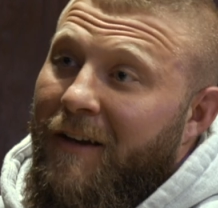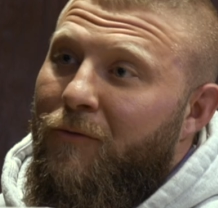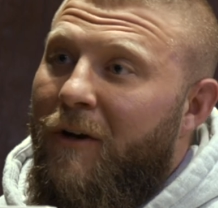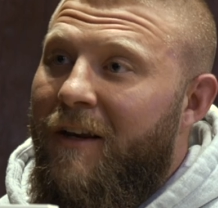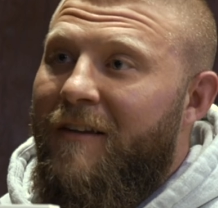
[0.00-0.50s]
it is
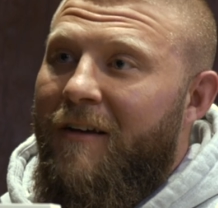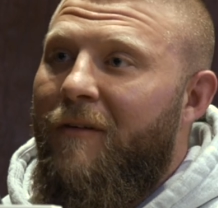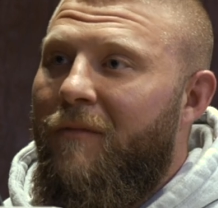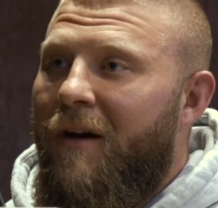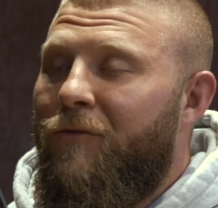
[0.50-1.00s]
what it is.
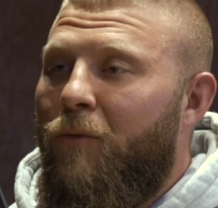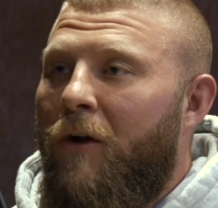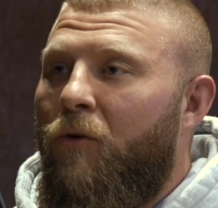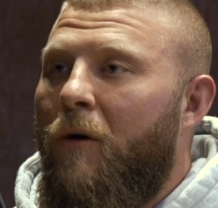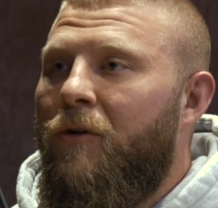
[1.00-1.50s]
I, that's what
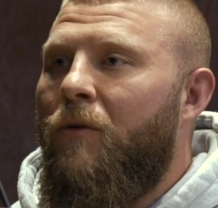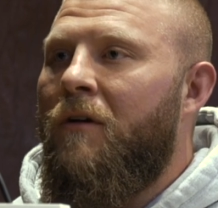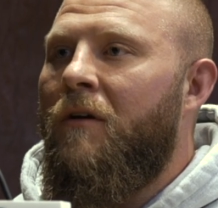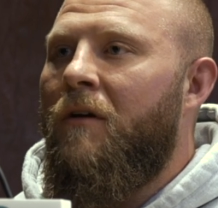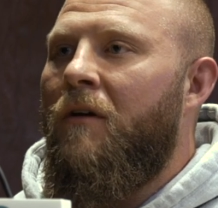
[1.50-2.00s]
I grew up
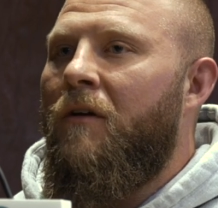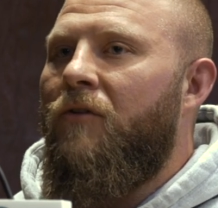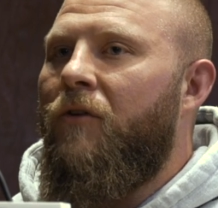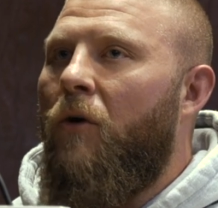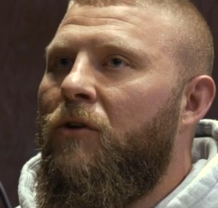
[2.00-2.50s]
doing.
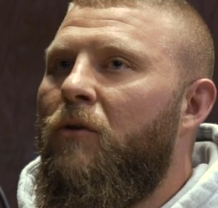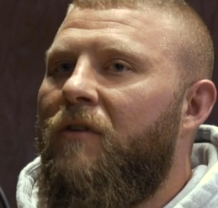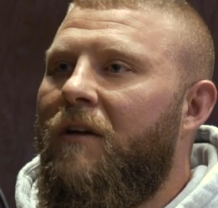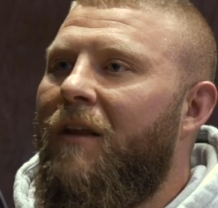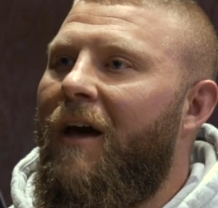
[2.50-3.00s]
So
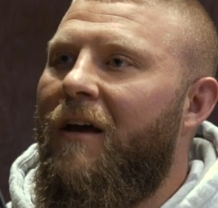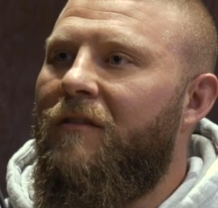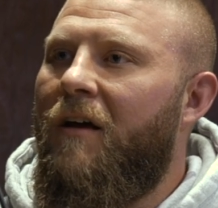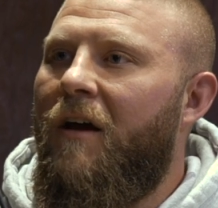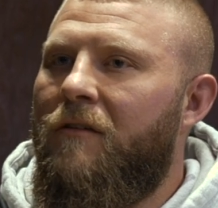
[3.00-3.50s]
using that
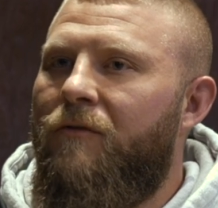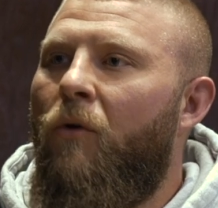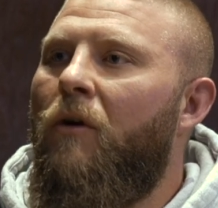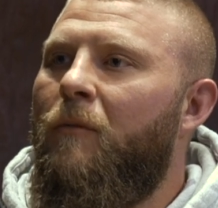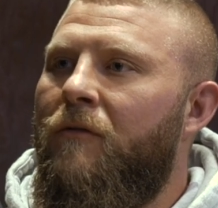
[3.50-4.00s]
as a, as a
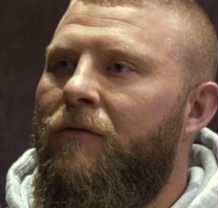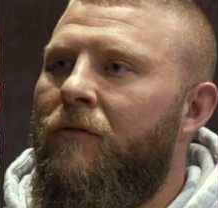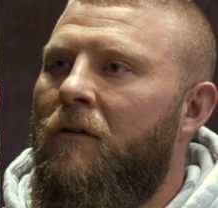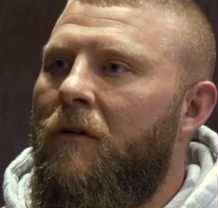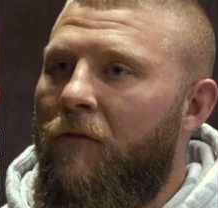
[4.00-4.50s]
form
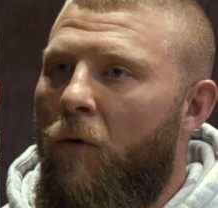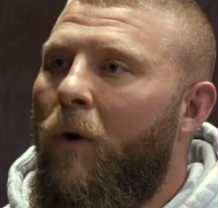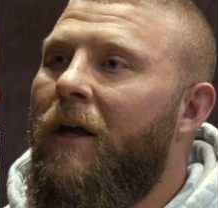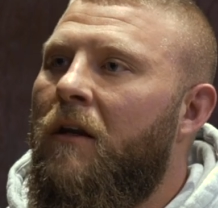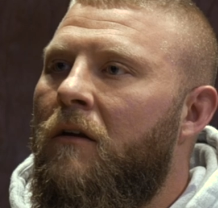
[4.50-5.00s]
of of a
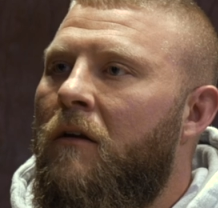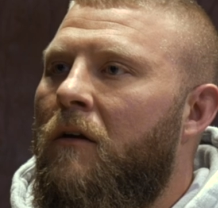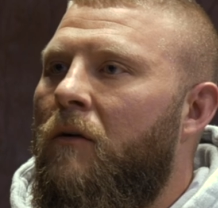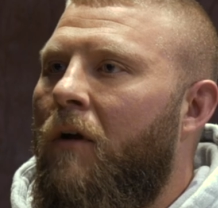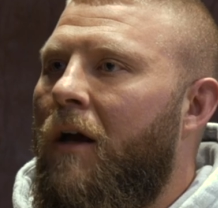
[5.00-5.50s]
win,
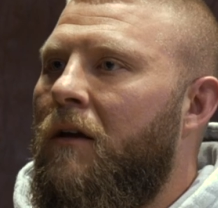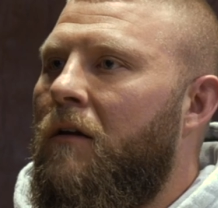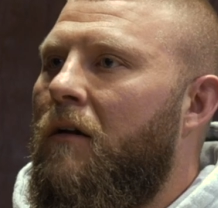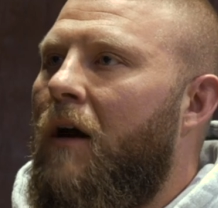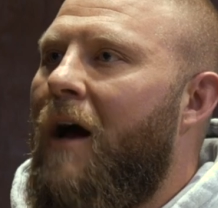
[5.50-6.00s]
right?
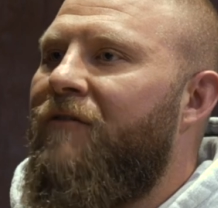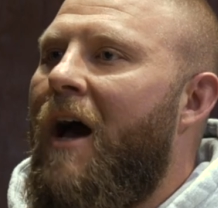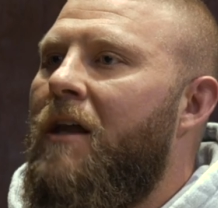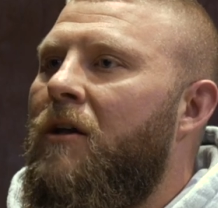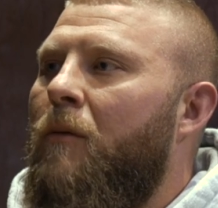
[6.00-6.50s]
Yeah. I've
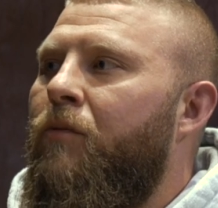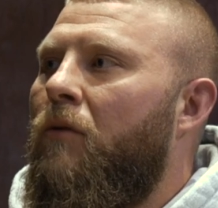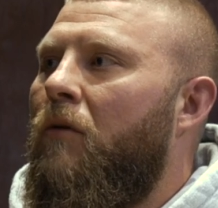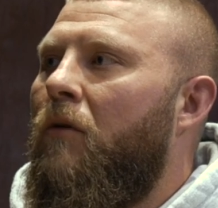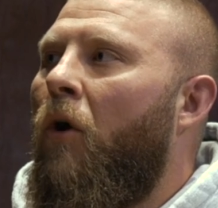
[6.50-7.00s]
gotten up
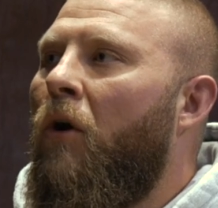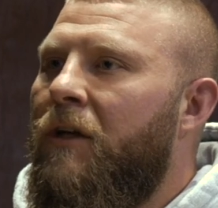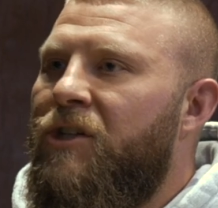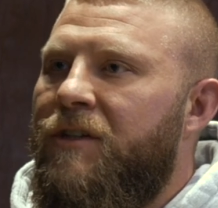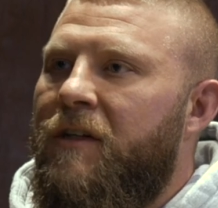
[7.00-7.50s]

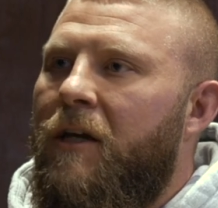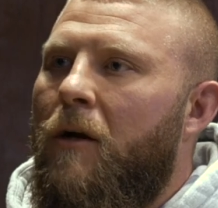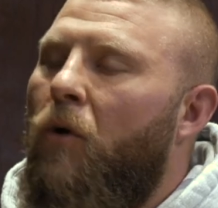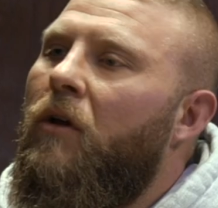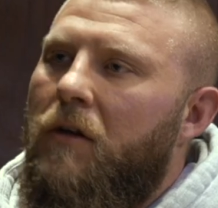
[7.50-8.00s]
early just to get
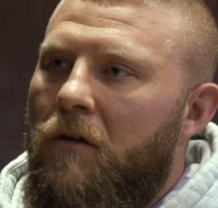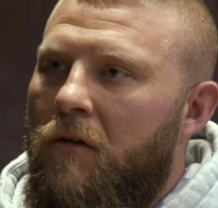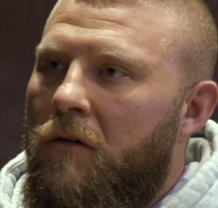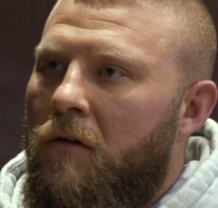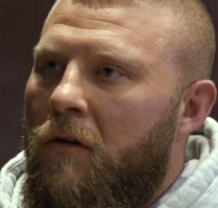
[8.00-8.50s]
up early,
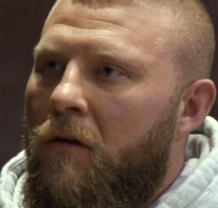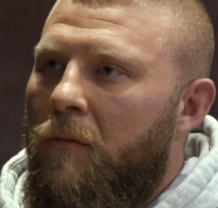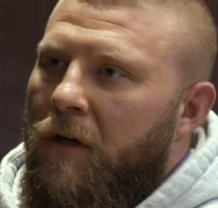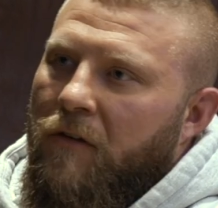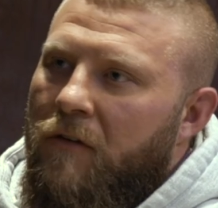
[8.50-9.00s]

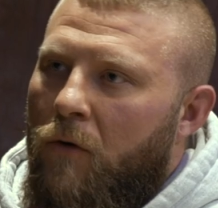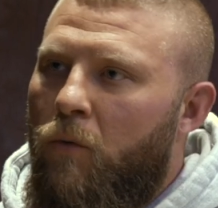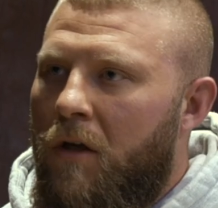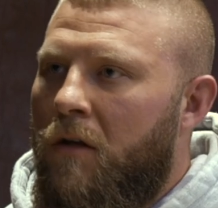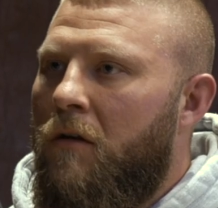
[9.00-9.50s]
because it's a
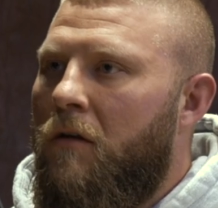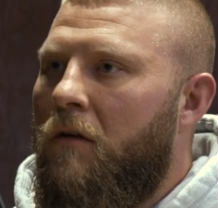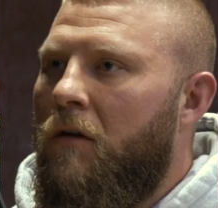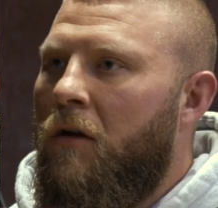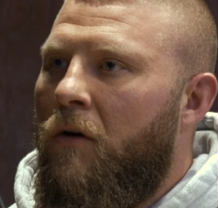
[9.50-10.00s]
win.
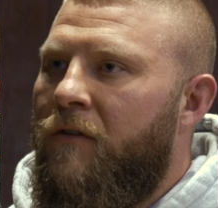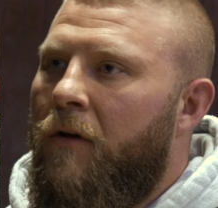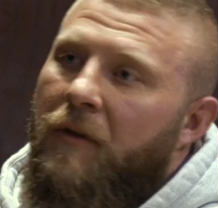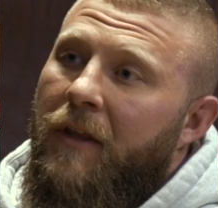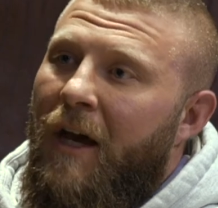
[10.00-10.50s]
You know, it's
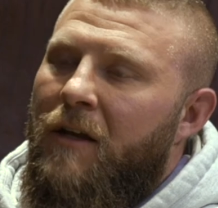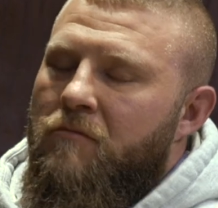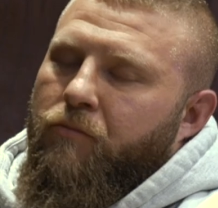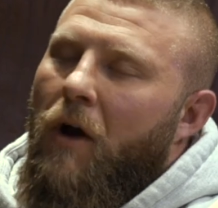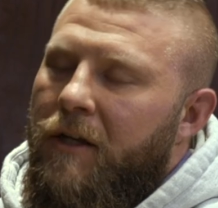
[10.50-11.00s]
something that I
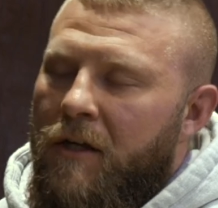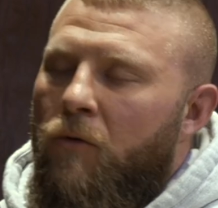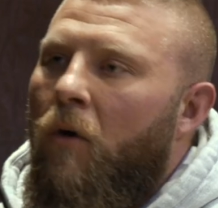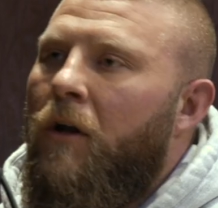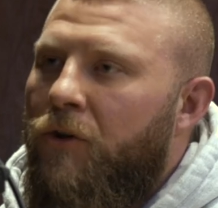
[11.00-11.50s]
probably
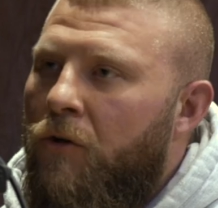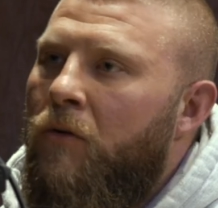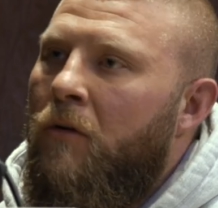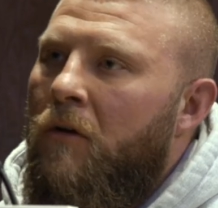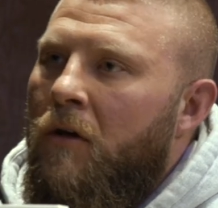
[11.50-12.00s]
didn't want to
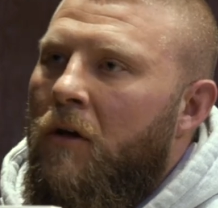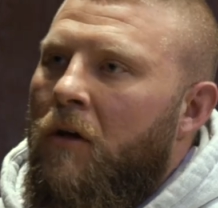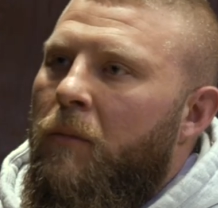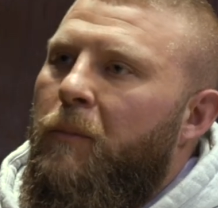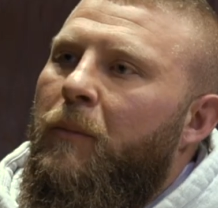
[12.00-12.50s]
do,
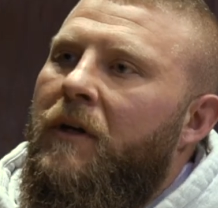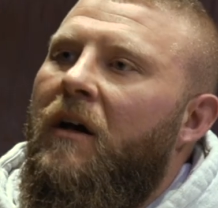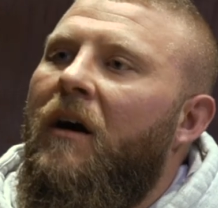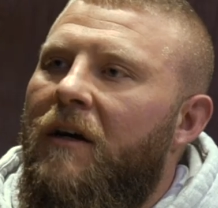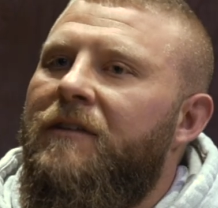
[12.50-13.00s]
but
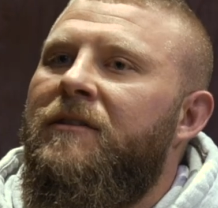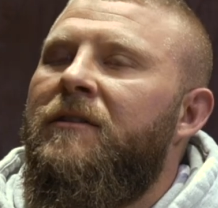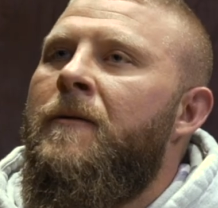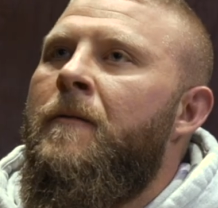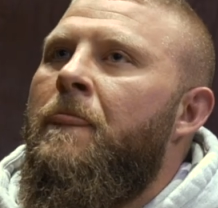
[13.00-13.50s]
because